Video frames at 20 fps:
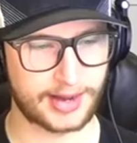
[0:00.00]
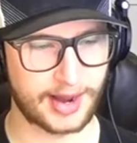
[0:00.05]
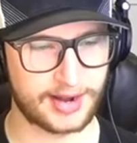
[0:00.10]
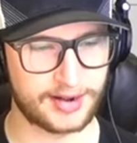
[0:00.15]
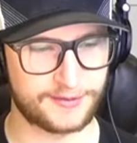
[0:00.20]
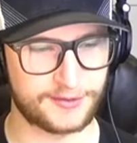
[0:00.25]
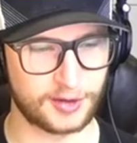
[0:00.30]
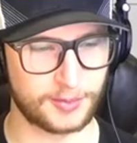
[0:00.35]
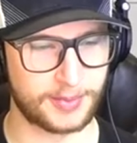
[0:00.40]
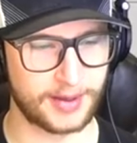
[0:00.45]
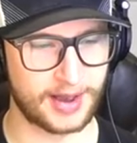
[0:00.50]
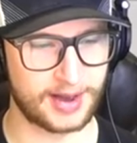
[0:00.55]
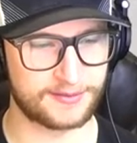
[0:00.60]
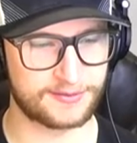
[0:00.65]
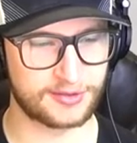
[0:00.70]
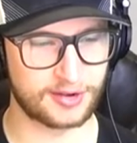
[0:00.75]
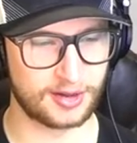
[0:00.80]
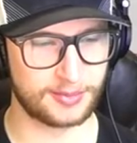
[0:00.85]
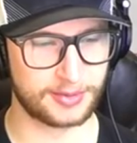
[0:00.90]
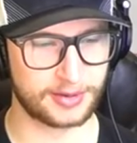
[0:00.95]
I kind of feel
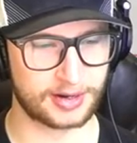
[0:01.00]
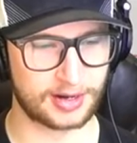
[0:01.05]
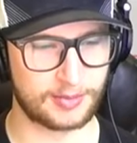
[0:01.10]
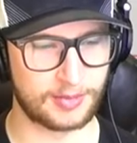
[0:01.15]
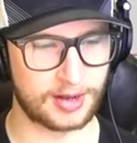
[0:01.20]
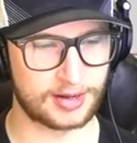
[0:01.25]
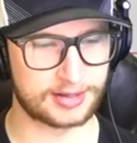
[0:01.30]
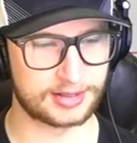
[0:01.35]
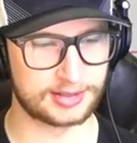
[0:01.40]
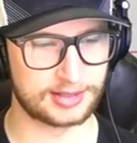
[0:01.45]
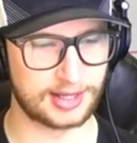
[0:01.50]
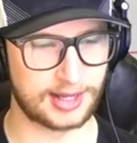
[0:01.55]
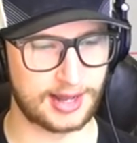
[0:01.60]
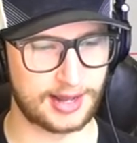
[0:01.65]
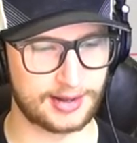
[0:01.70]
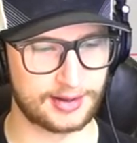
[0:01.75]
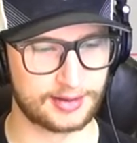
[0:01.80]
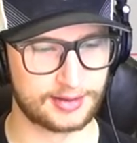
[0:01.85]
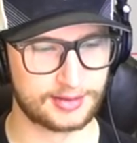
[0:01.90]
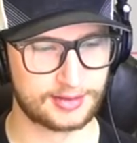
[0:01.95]
bad for Alberta. I'm not going to
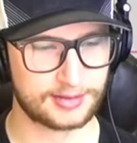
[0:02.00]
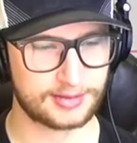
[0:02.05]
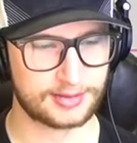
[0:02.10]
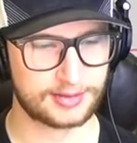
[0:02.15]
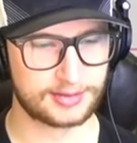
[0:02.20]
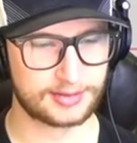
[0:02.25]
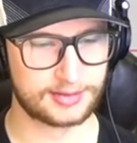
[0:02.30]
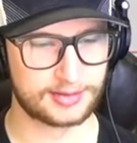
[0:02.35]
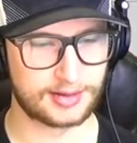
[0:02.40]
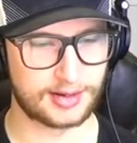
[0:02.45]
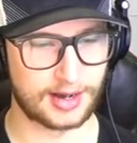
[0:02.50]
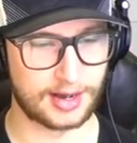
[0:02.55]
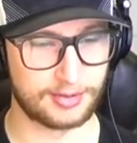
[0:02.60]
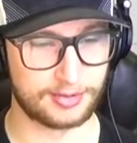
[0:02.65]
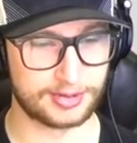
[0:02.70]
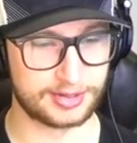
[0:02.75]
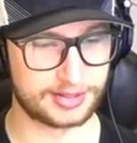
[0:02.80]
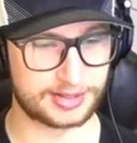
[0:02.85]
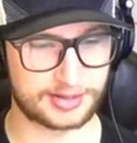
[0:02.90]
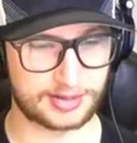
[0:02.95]
lie. I
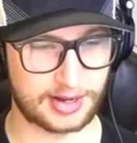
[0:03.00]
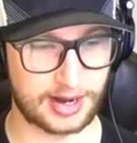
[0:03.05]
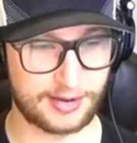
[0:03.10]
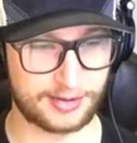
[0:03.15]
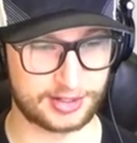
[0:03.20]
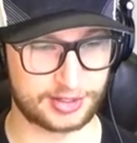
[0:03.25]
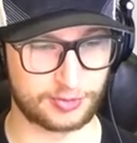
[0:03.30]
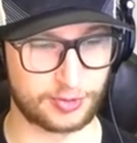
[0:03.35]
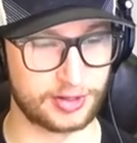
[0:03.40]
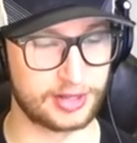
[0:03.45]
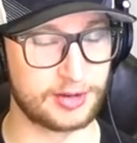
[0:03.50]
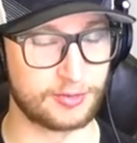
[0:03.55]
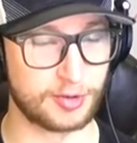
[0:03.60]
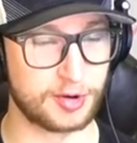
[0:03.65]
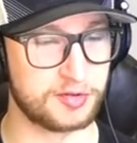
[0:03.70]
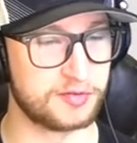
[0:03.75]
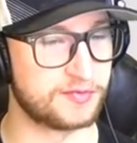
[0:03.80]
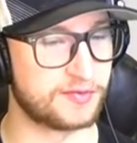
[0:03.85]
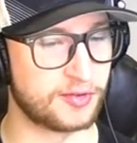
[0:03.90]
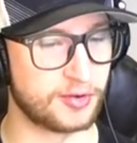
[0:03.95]
was I was really
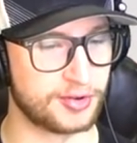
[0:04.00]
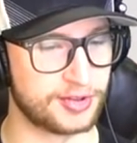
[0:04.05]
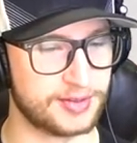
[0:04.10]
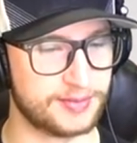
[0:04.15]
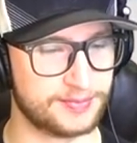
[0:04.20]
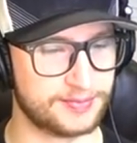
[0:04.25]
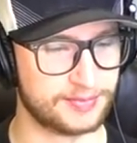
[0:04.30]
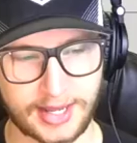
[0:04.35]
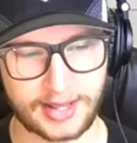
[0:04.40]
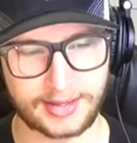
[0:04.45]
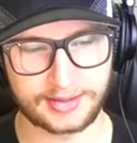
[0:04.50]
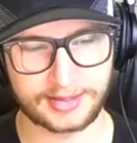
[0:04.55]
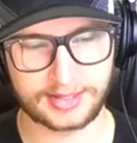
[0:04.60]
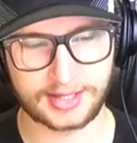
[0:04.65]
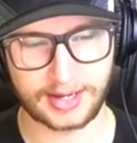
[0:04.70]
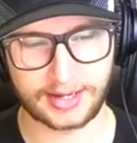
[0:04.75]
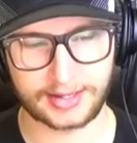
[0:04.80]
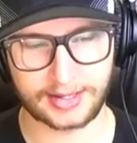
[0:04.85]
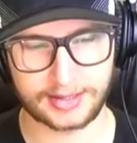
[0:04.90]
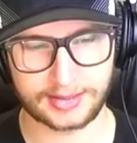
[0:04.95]
rooting for them. 10
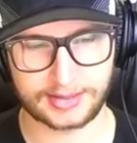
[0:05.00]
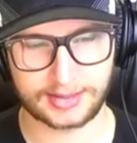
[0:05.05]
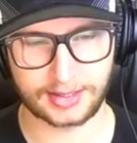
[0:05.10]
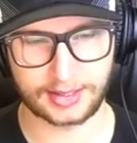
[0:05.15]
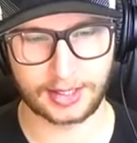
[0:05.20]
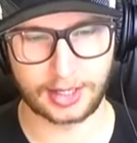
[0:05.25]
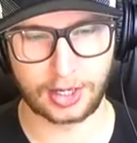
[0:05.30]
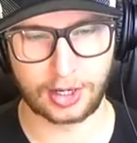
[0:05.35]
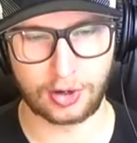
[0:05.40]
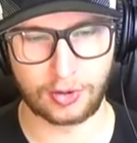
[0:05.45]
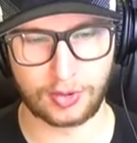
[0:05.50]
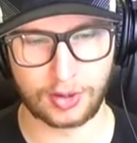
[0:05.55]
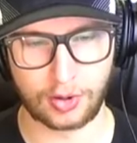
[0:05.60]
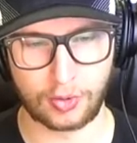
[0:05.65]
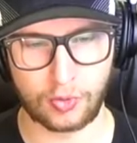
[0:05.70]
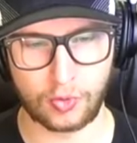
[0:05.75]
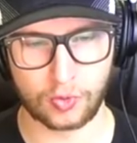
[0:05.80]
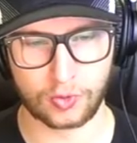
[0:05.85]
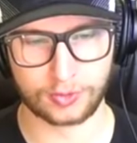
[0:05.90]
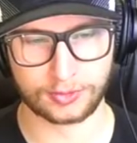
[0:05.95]
seconds to go.
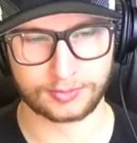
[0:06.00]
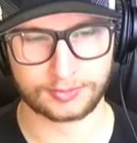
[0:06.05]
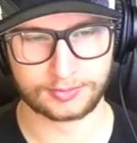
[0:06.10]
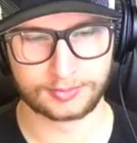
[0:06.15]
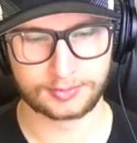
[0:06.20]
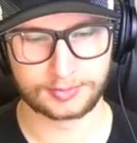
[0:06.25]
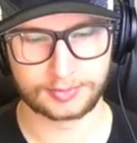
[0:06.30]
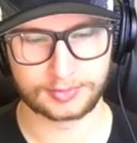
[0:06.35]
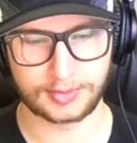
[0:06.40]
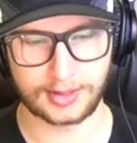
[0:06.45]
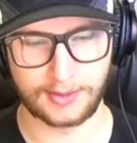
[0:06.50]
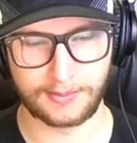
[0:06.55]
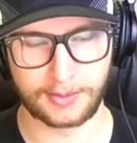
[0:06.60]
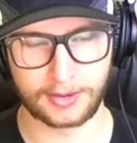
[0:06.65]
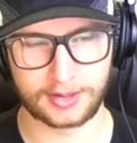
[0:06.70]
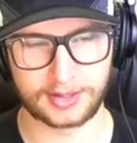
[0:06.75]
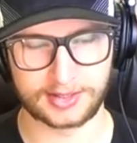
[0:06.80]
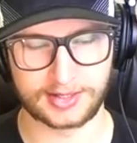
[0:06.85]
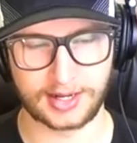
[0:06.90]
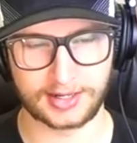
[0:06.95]
Oh,
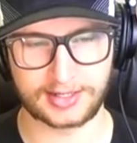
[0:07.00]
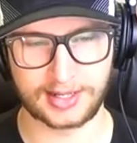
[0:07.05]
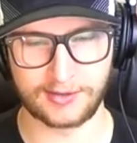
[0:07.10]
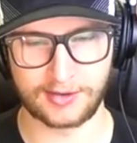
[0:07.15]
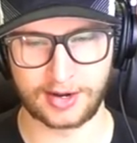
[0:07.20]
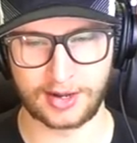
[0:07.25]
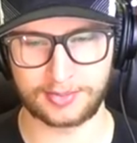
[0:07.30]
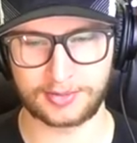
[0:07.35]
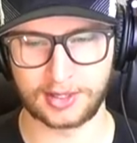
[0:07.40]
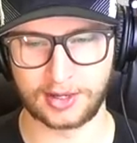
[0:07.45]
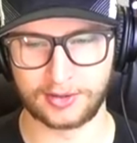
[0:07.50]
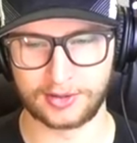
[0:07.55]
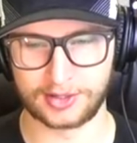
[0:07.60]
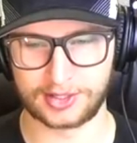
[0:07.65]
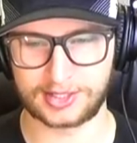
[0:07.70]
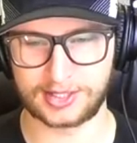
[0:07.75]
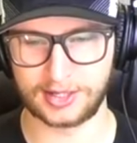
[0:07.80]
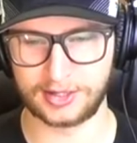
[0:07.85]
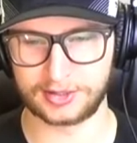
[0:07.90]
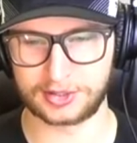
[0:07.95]
Alberta's not giving up though.
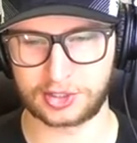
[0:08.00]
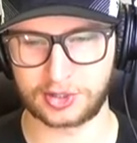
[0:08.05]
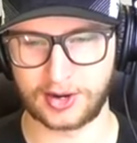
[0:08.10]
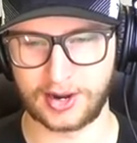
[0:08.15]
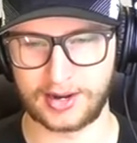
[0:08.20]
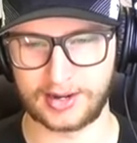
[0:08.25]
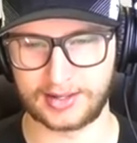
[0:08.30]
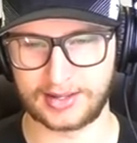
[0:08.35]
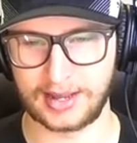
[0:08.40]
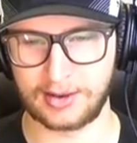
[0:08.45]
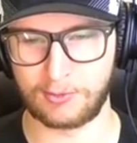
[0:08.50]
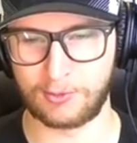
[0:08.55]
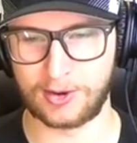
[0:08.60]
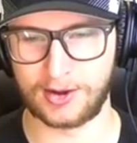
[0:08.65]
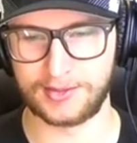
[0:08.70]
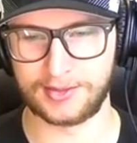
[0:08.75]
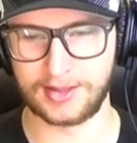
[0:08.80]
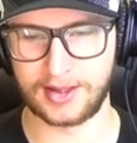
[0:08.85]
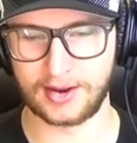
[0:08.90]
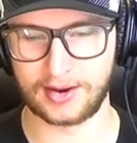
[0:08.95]
They're still trying to get
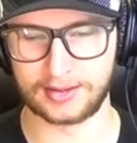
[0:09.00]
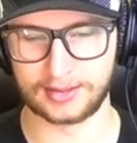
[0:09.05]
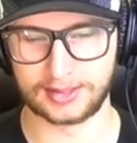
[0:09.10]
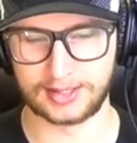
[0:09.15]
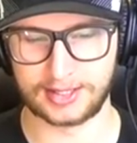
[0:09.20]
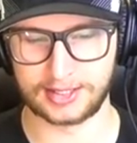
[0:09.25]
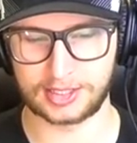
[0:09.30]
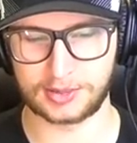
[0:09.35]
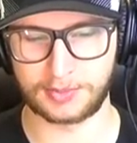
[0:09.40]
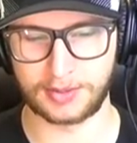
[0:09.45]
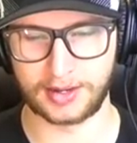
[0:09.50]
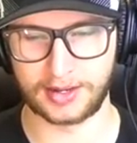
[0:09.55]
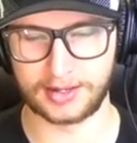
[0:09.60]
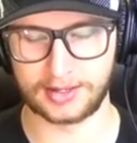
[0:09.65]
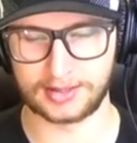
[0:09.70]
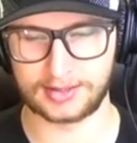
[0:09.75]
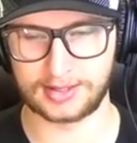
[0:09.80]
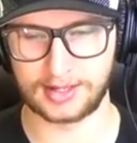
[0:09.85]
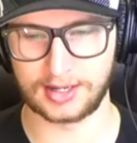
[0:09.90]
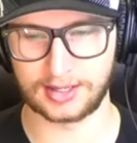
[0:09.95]
one there at least,
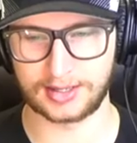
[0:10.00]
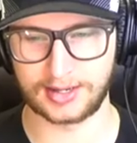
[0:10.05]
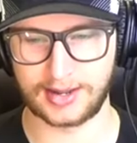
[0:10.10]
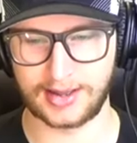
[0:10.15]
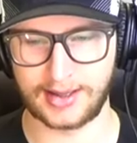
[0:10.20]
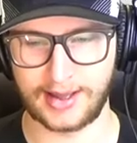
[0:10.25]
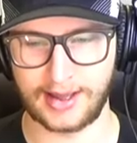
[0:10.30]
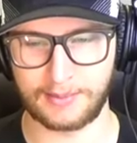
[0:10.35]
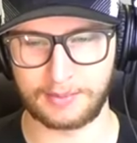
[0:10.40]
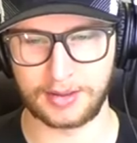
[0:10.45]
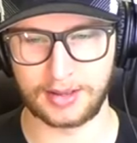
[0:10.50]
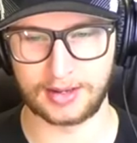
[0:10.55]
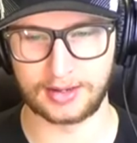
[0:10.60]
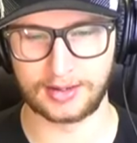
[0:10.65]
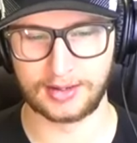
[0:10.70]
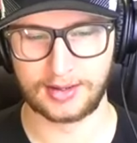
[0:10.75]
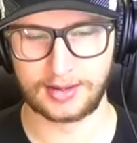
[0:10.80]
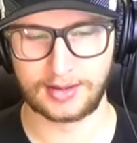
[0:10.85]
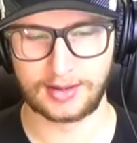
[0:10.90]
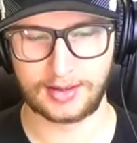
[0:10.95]
but it's not going to
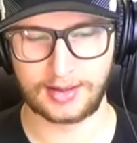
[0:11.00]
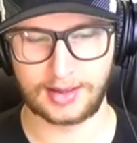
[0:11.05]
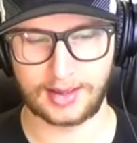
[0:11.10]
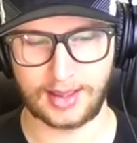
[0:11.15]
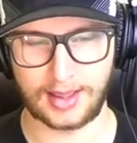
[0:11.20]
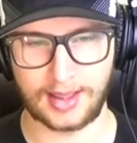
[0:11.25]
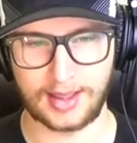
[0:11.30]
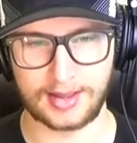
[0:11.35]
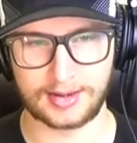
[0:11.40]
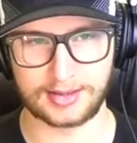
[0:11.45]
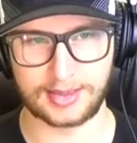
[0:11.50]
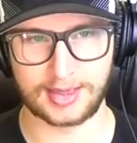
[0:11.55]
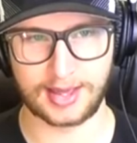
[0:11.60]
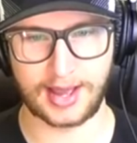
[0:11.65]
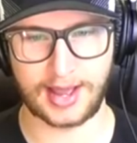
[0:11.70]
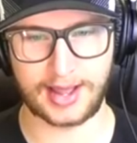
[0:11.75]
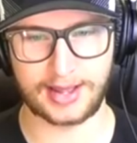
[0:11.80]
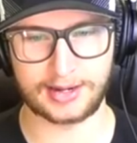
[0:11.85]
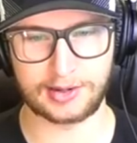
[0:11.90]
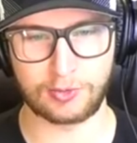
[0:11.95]
happen. And
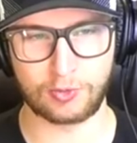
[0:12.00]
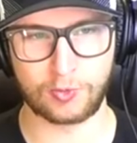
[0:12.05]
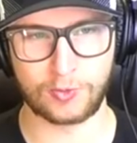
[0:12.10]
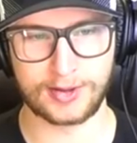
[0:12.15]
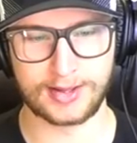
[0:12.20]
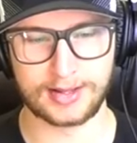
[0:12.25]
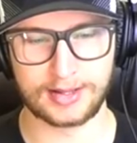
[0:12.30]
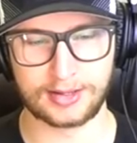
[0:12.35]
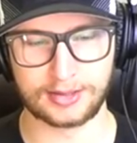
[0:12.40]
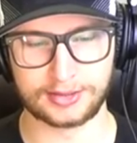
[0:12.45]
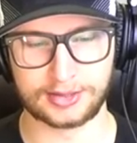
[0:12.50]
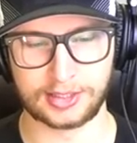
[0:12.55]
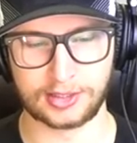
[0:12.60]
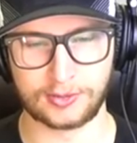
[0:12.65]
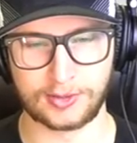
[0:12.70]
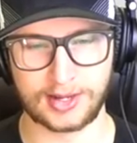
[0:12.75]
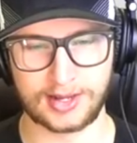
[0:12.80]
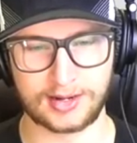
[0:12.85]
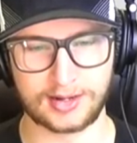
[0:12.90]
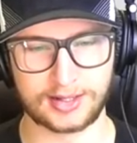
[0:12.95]
that will
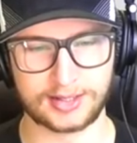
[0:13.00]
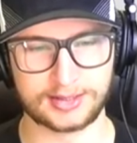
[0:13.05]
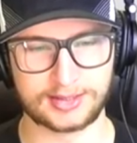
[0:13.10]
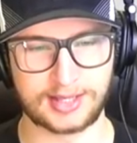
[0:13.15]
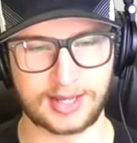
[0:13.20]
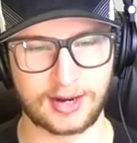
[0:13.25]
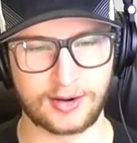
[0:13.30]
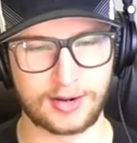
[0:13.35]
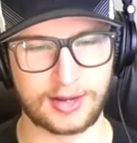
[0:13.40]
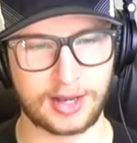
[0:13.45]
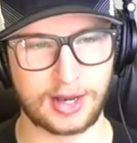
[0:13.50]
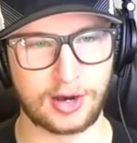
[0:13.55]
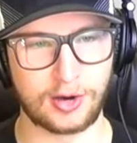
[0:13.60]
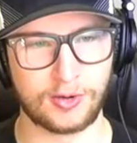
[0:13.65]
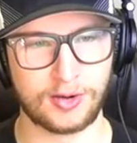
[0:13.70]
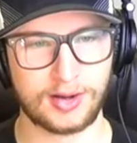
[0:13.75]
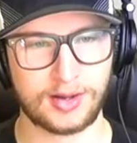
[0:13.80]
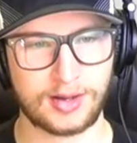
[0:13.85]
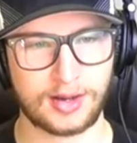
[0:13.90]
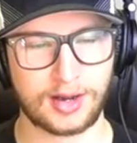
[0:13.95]
do it.
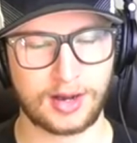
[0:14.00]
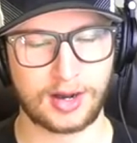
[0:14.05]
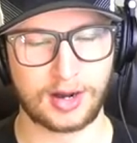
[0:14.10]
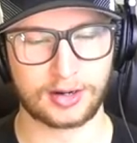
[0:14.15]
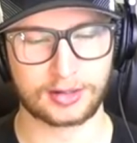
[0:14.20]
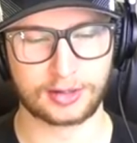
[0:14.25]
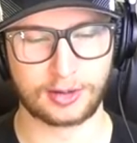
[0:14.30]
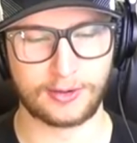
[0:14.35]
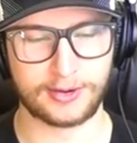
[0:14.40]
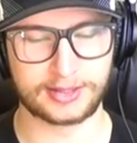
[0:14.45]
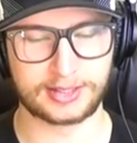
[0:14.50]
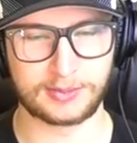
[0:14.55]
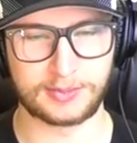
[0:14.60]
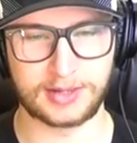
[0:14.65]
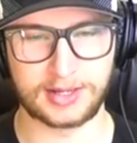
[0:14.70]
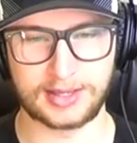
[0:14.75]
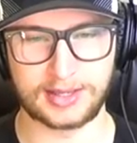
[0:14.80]
Ontario are going to